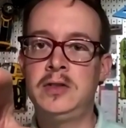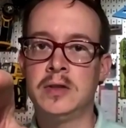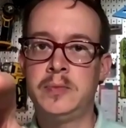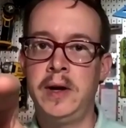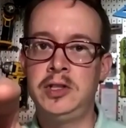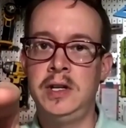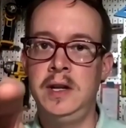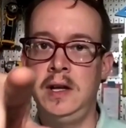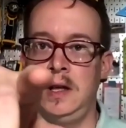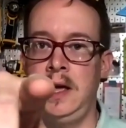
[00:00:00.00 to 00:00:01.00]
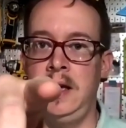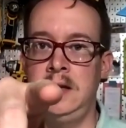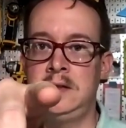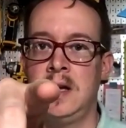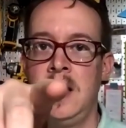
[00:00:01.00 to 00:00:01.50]
expression
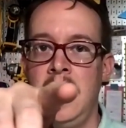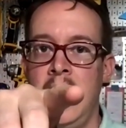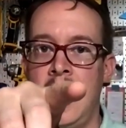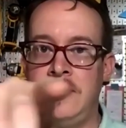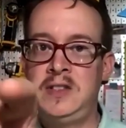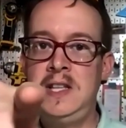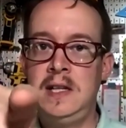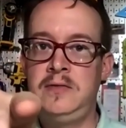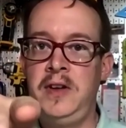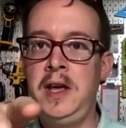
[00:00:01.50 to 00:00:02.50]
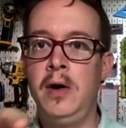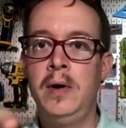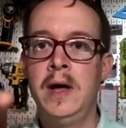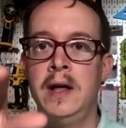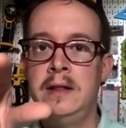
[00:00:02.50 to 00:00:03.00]
is I've seen this video.
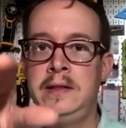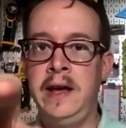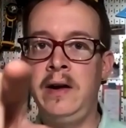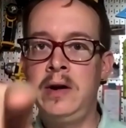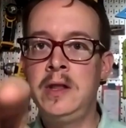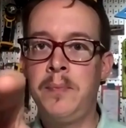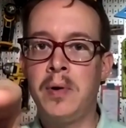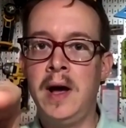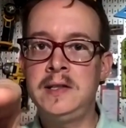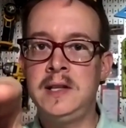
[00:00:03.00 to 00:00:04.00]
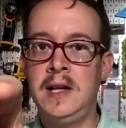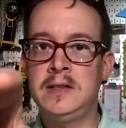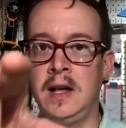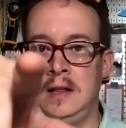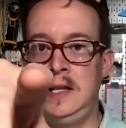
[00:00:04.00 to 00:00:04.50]
They're in the
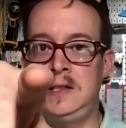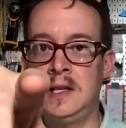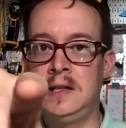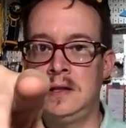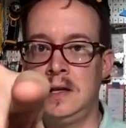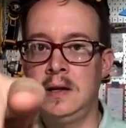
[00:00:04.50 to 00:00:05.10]
process, at least the